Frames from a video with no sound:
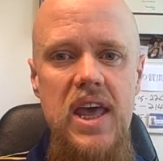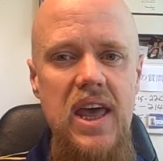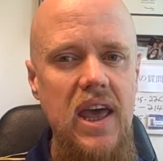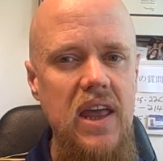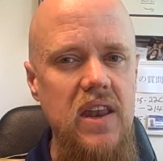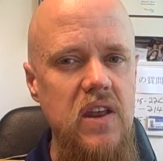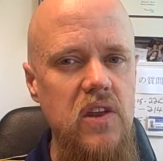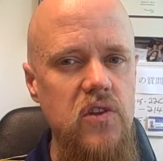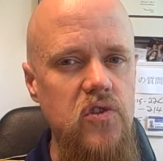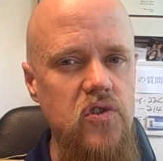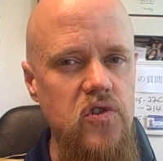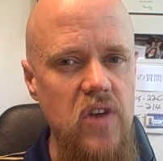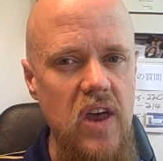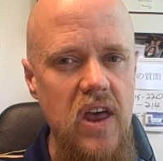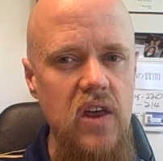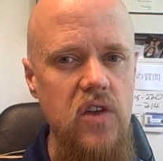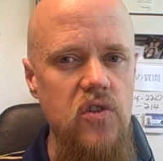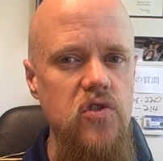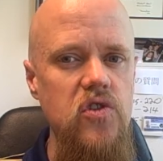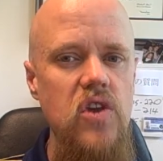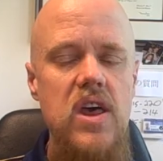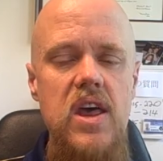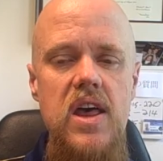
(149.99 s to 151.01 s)
and he
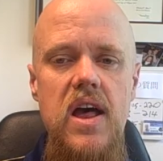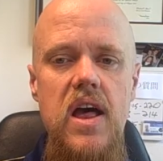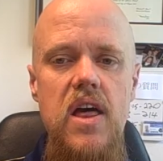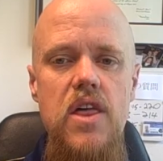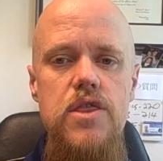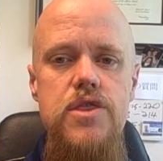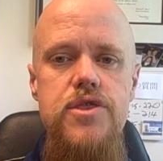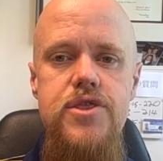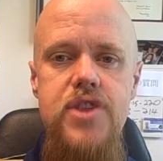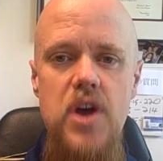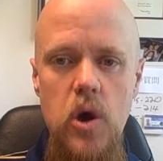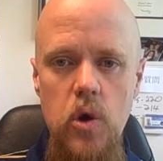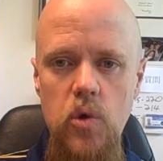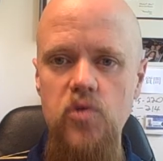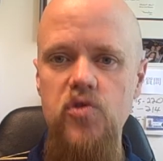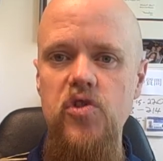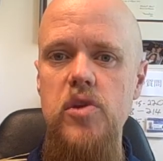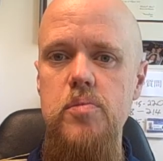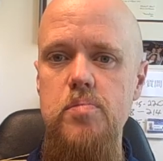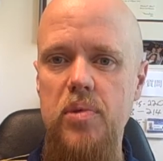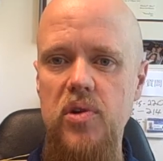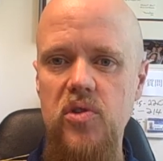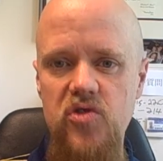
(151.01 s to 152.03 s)
says those
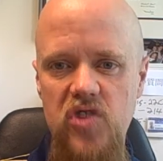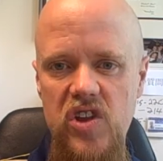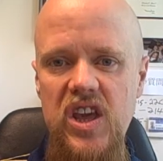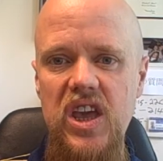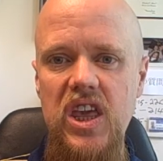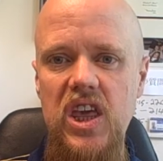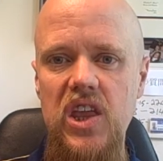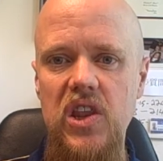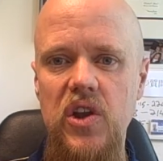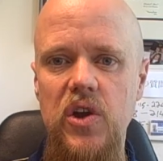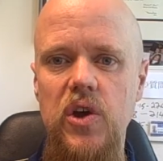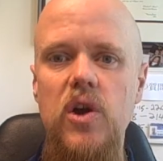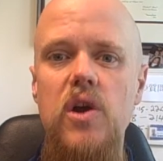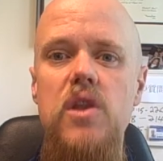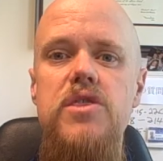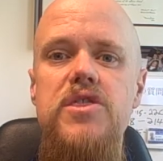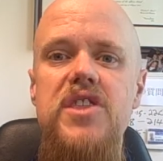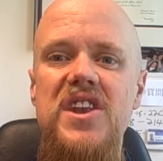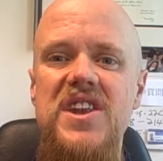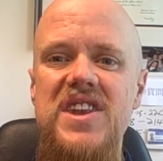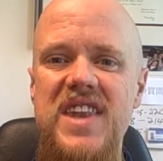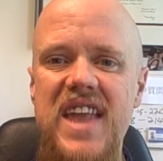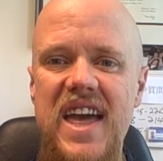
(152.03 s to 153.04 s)
in particular,
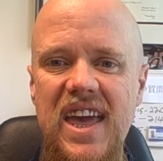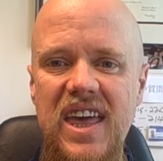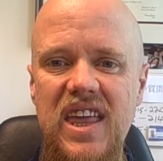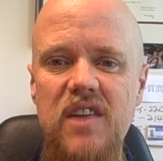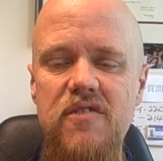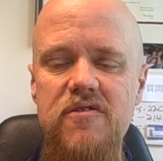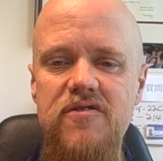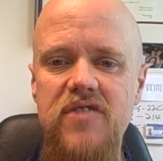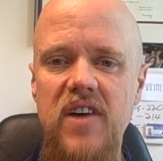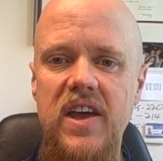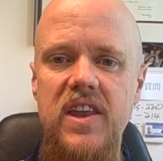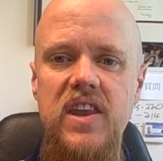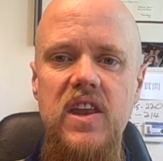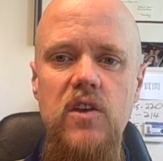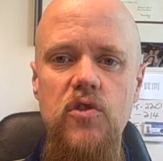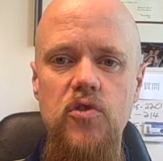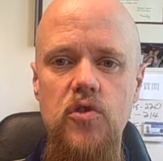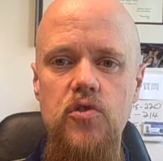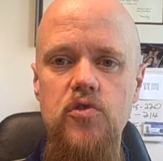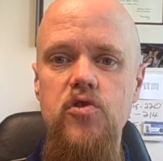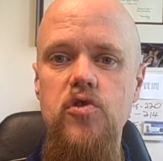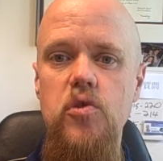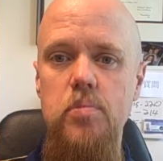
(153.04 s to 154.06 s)
the negative
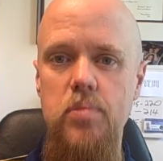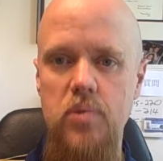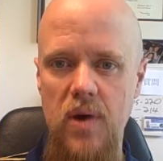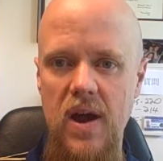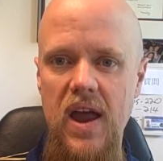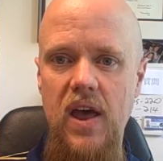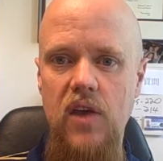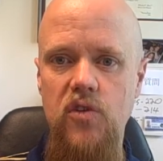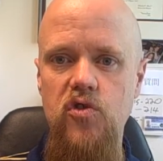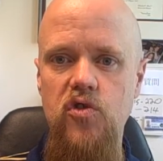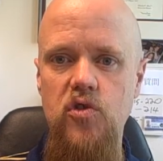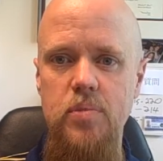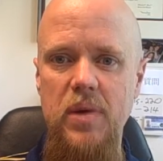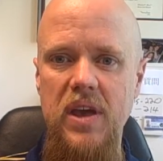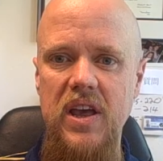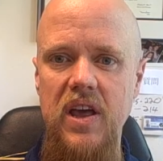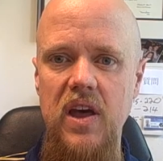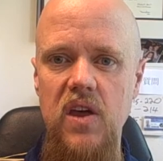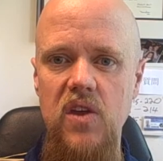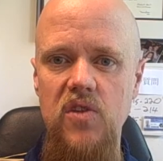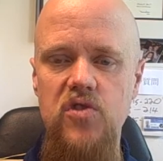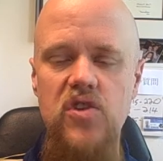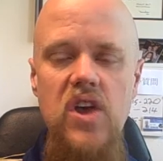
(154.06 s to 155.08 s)
findings are suppressed
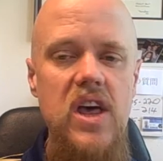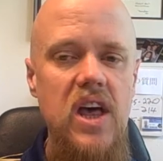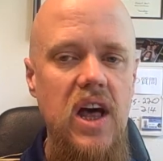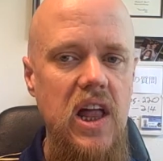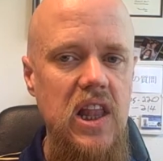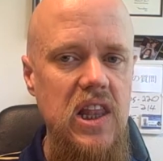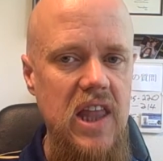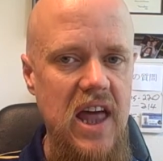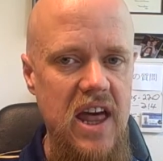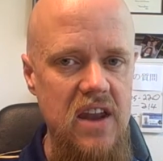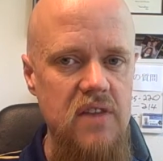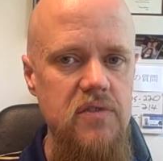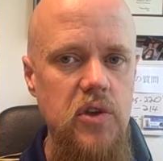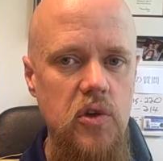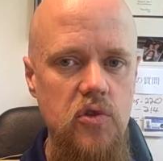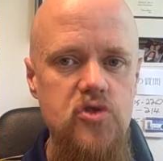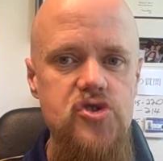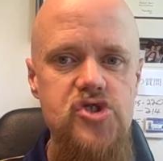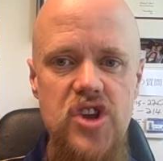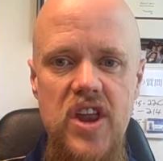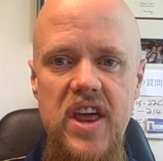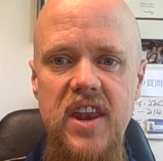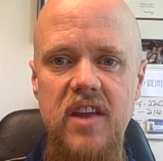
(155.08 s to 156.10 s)
because a lot of those
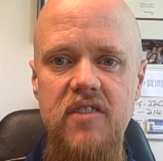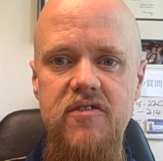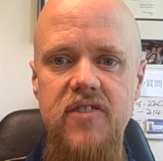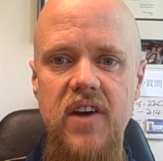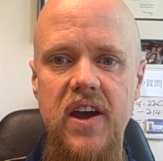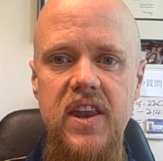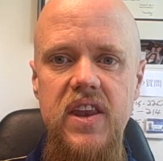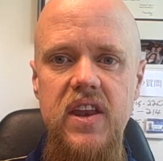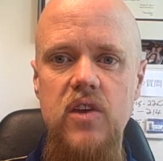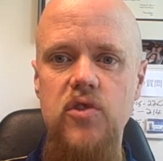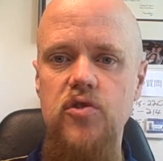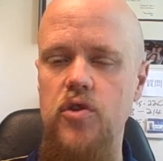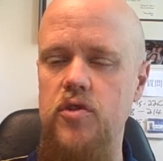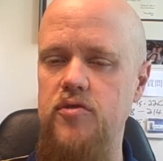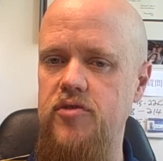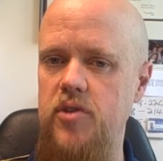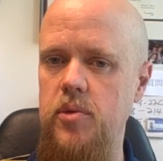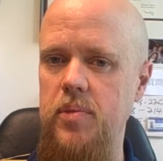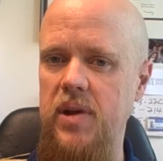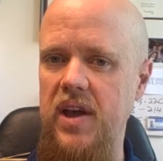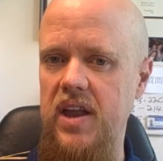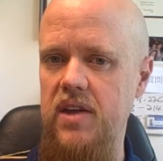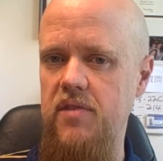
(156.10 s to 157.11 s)
genetic findings are
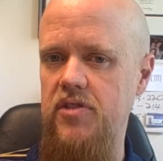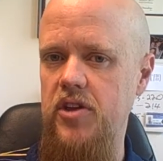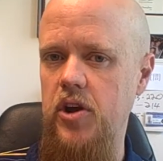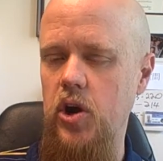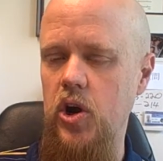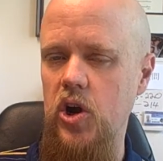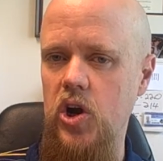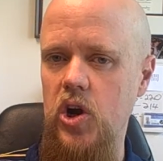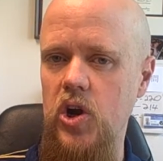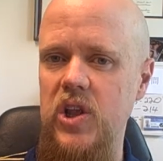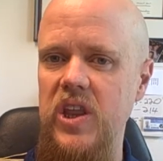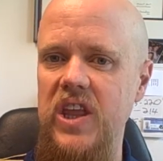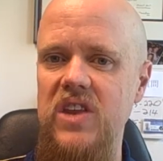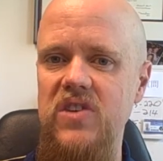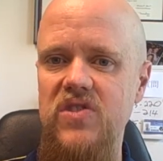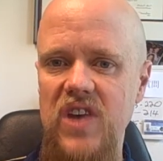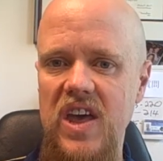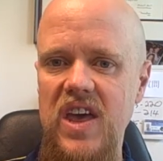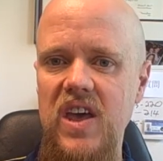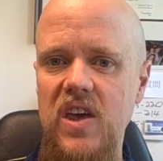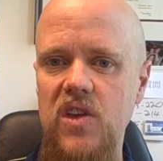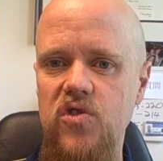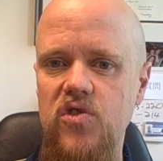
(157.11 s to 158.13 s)
from kind of the early
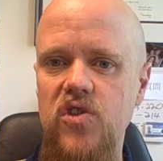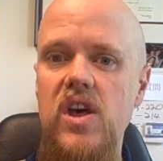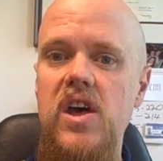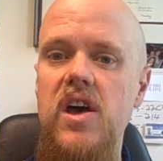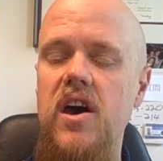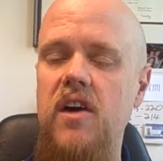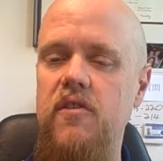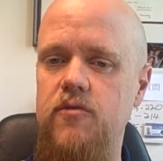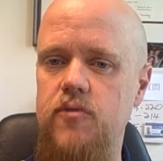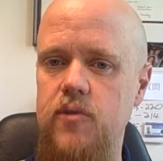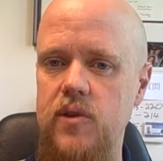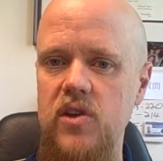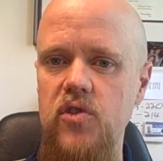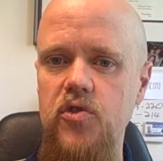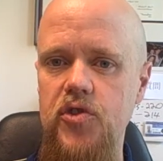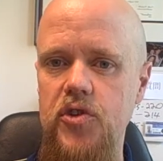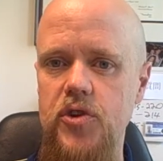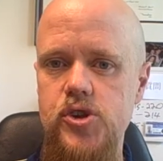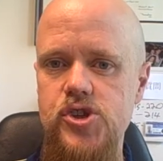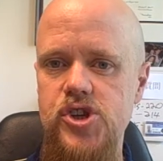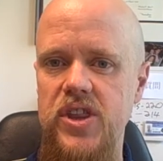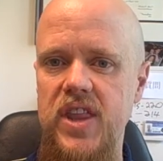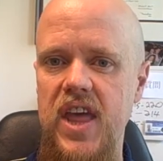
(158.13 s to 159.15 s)
days of
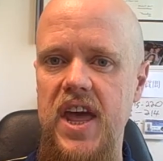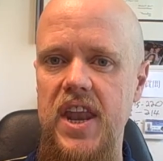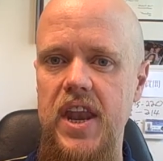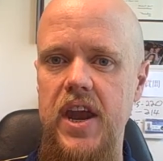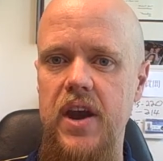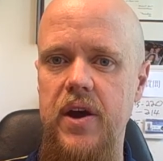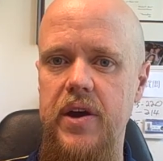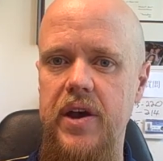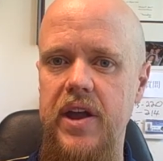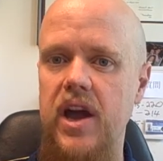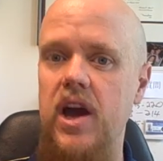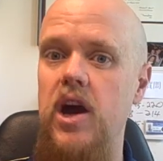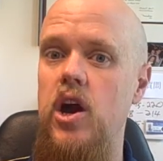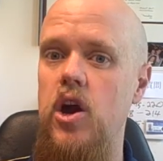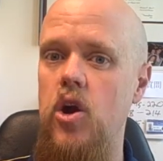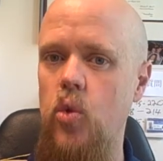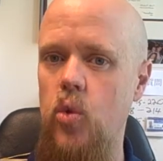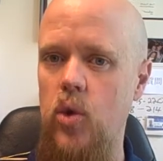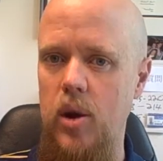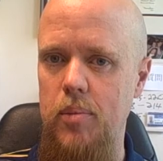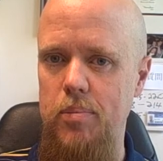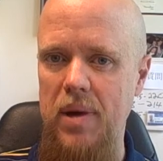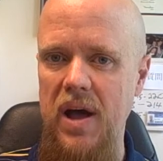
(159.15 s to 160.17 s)
research in that area
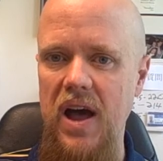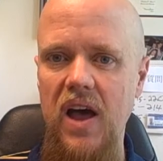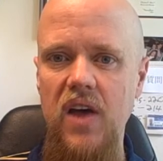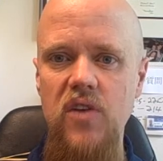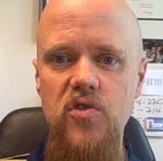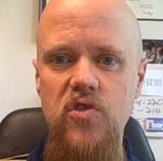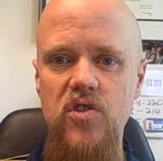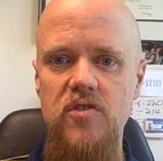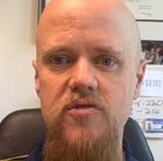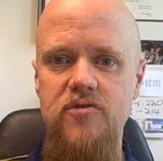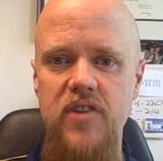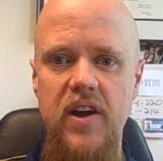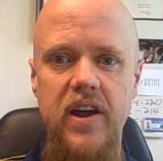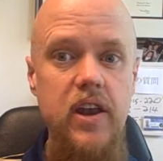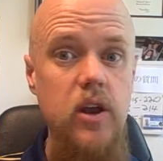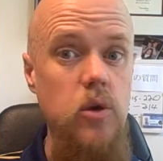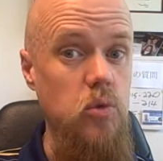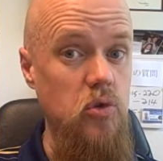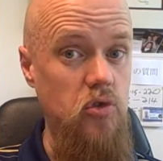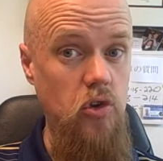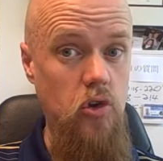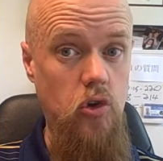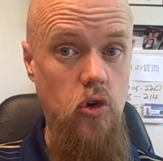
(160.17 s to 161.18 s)
where a positive
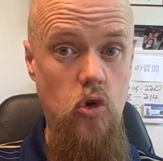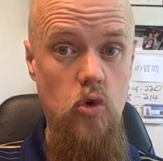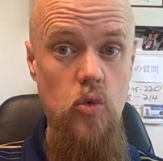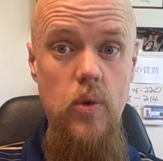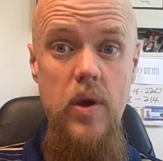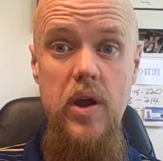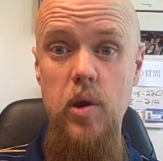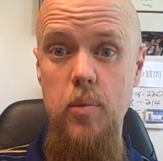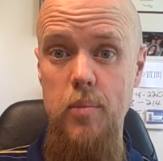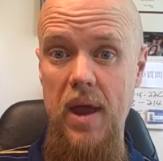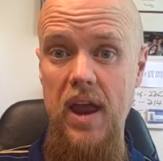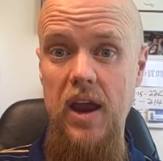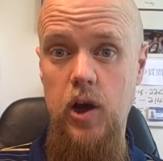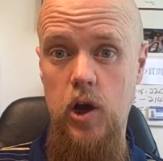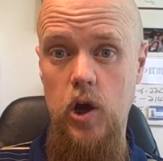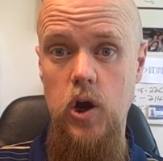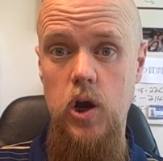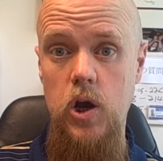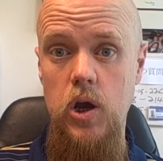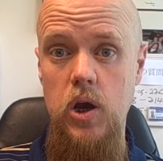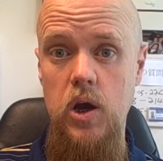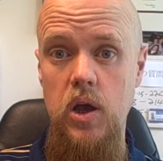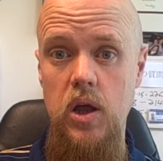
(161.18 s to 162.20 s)
finding was a career maker.